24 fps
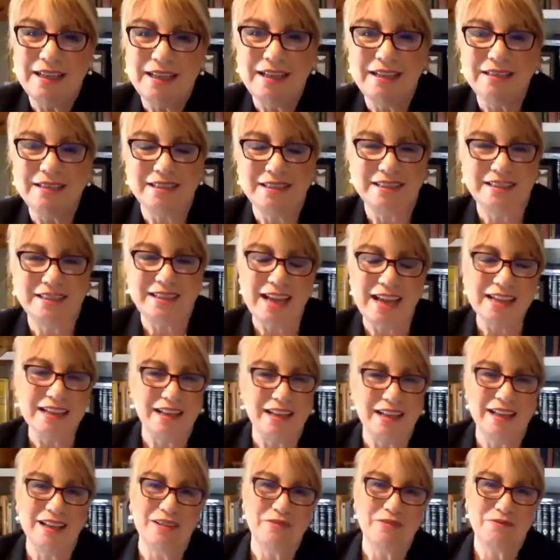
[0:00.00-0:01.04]
instead
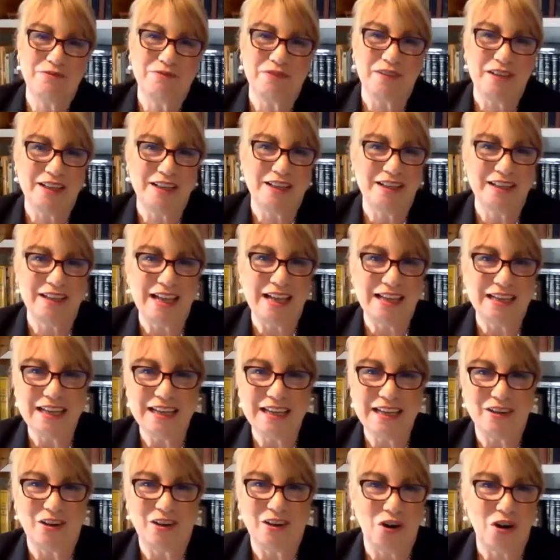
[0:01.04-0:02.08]
of
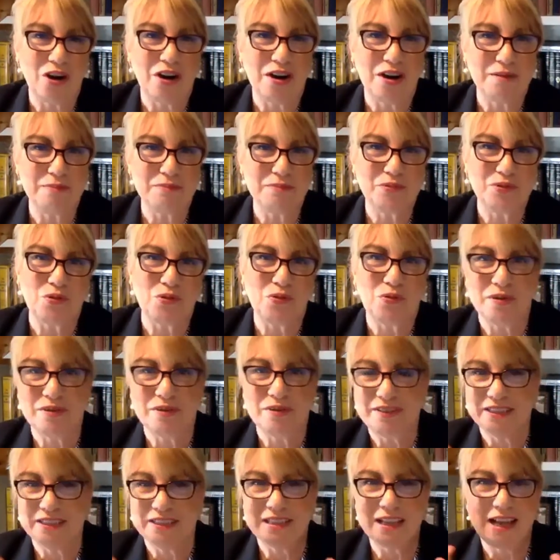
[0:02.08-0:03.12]
any arms or
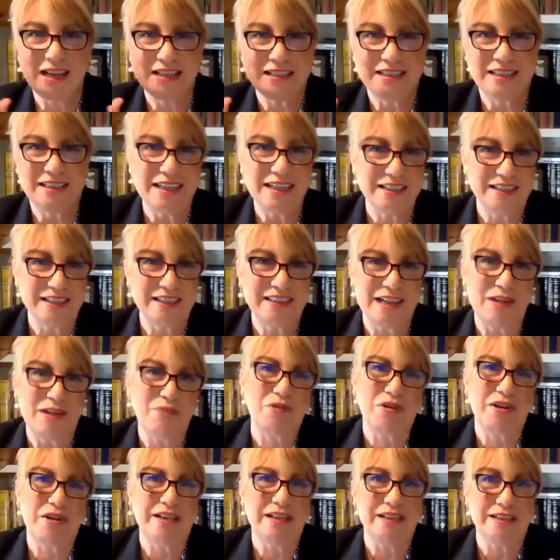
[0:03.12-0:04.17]
this idea that they
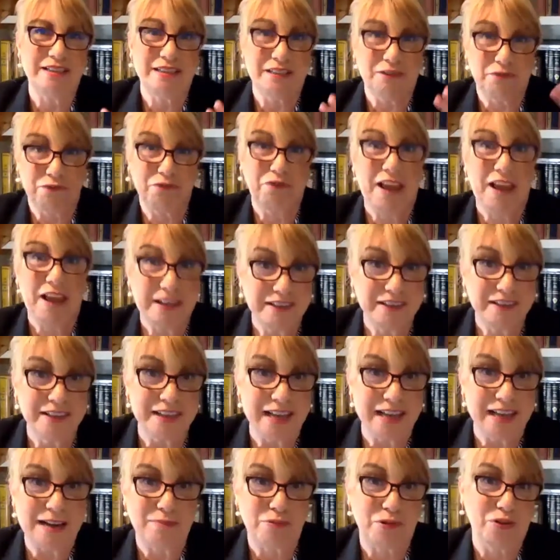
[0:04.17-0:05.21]
were going to defend the
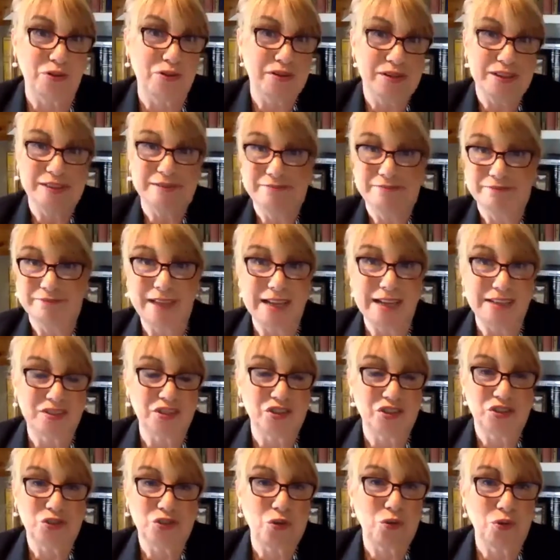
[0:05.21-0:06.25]
neighborhood as a
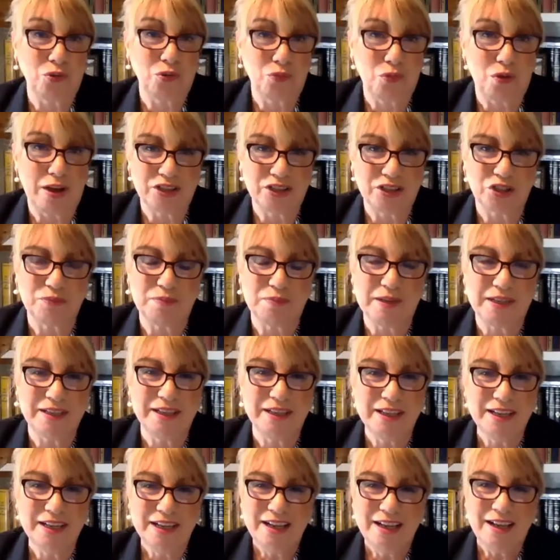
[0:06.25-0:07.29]
sole watchman,
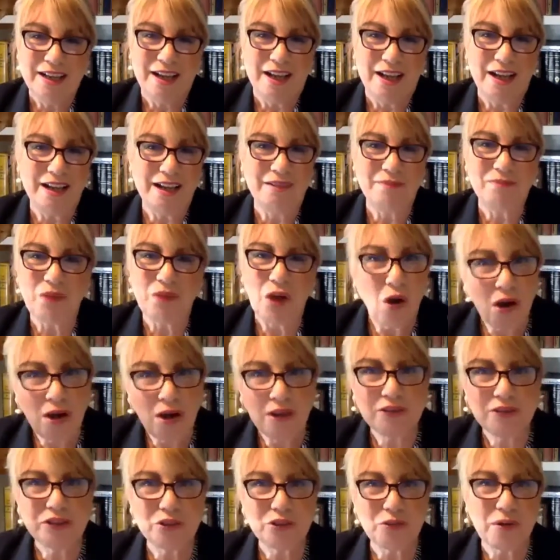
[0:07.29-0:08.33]

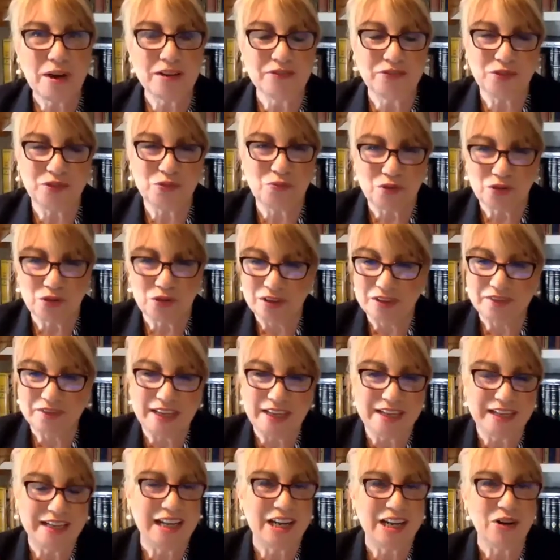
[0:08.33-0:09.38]
all throughout the world, they
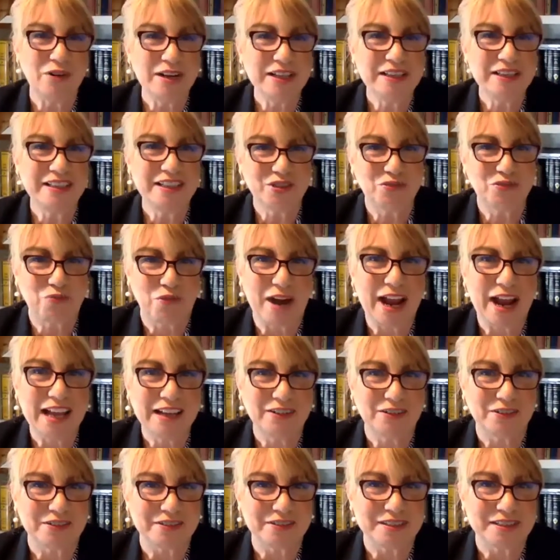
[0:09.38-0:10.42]
carried these
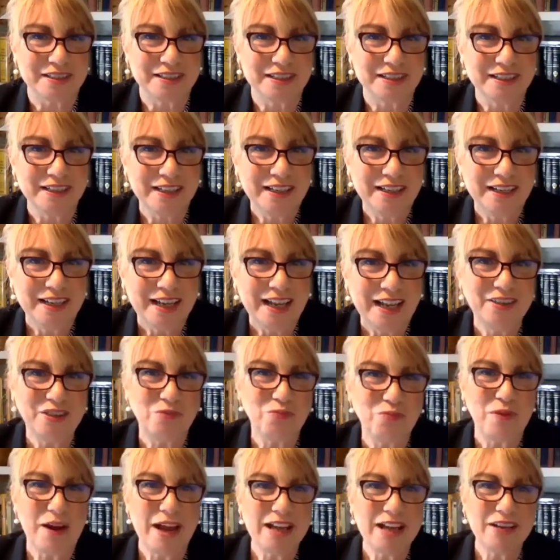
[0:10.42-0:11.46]
rattles. And
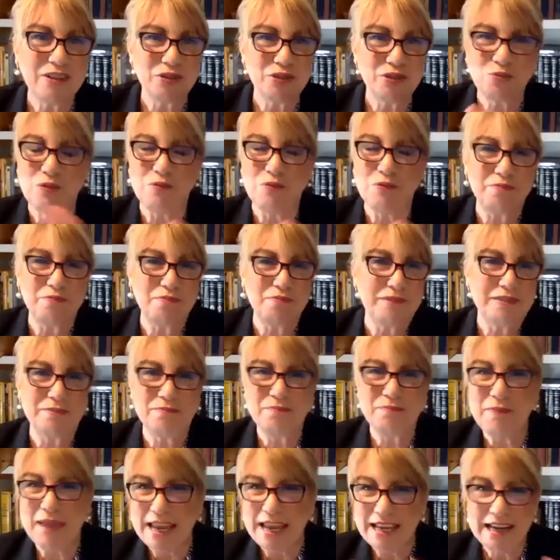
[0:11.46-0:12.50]
the rattles were
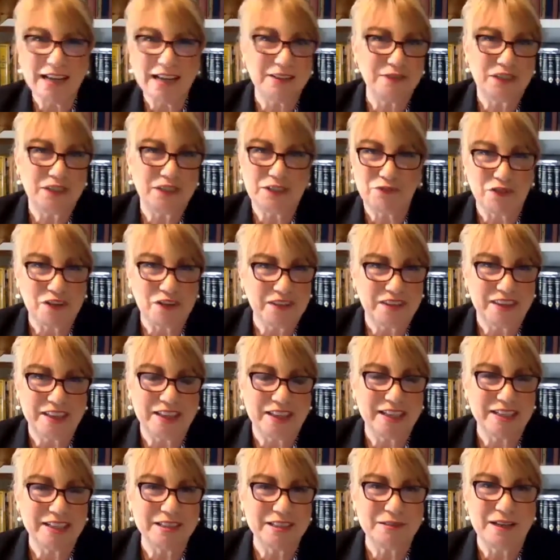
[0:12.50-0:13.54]
made out of different
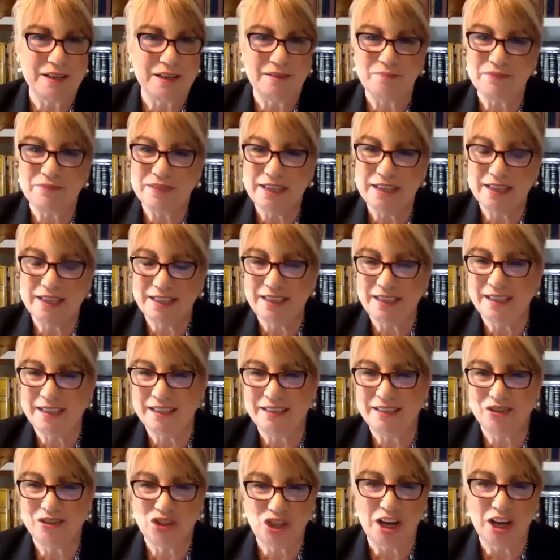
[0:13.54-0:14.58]
things.
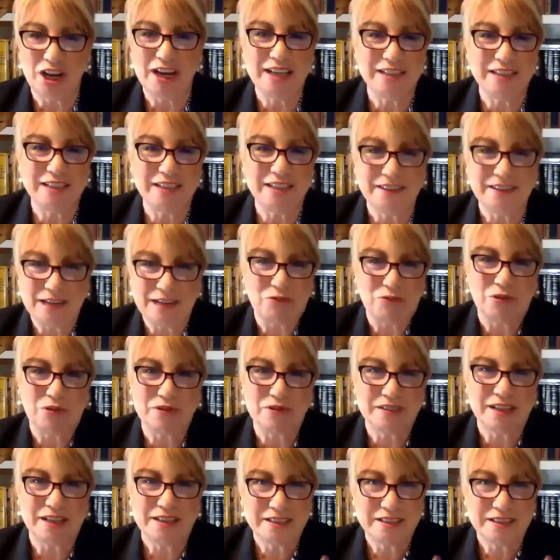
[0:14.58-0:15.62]
In China, they were
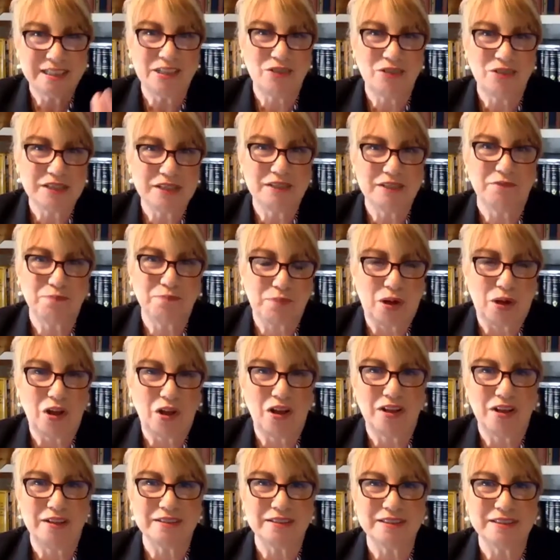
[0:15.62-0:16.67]
a series of
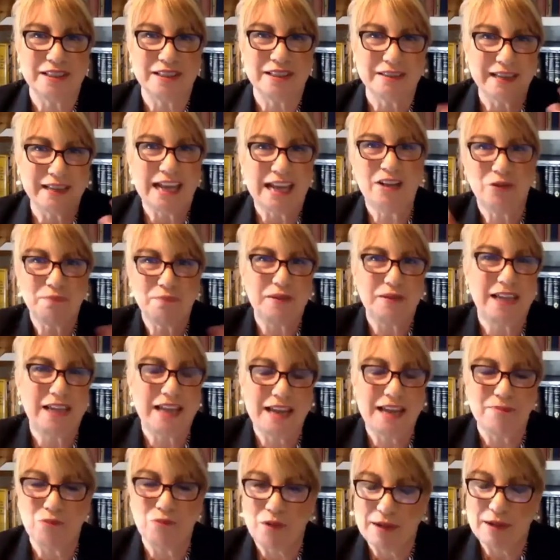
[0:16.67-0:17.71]
balls that later
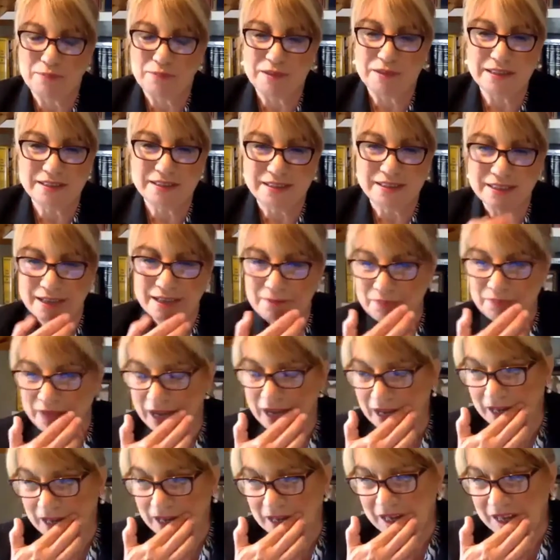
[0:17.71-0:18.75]
became weapons.
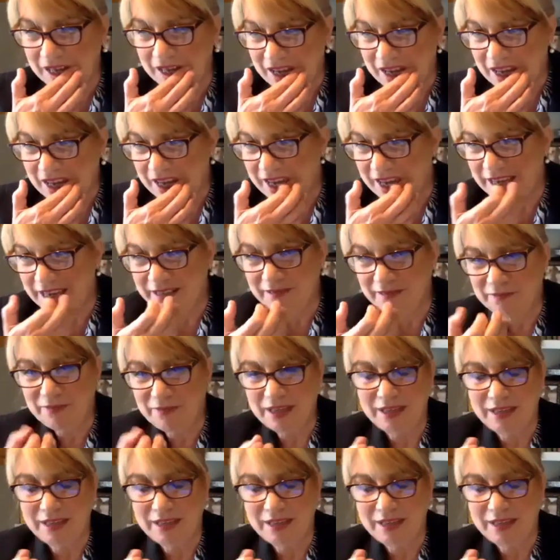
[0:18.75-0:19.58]
In